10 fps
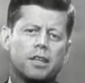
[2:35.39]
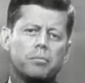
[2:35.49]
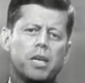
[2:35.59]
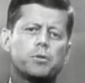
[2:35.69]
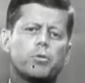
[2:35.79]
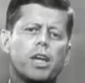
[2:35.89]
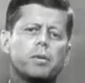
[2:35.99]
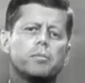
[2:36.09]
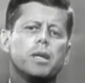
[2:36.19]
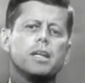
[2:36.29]
It means we're
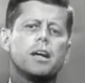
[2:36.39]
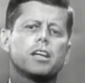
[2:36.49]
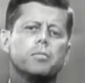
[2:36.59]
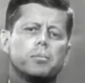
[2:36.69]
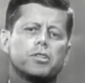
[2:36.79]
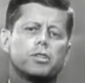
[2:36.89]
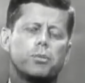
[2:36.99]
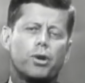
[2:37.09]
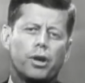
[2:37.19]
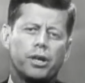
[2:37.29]
able to meet our commitments
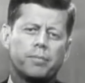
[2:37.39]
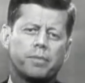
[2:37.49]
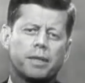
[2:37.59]
abroad.